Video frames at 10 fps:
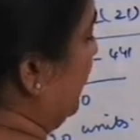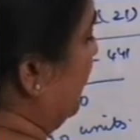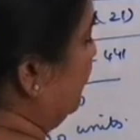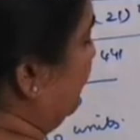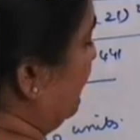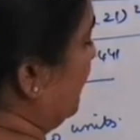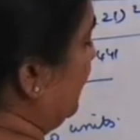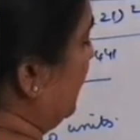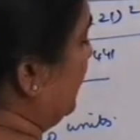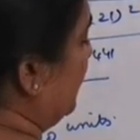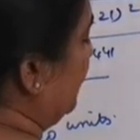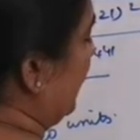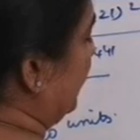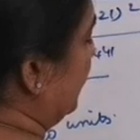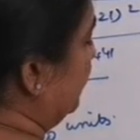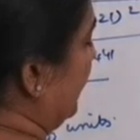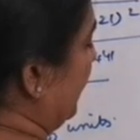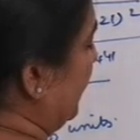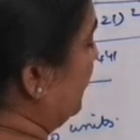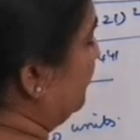841 divided
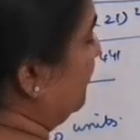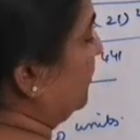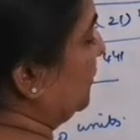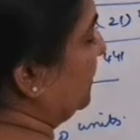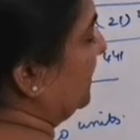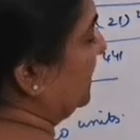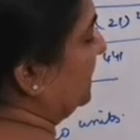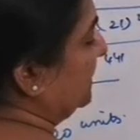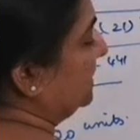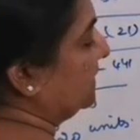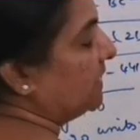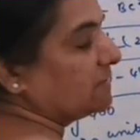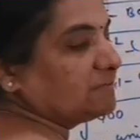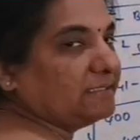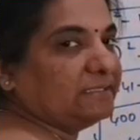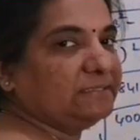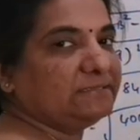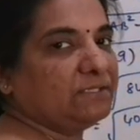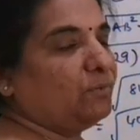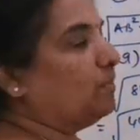by 841, the answer
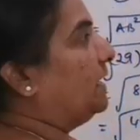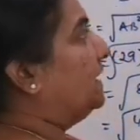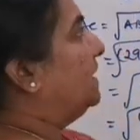is 1.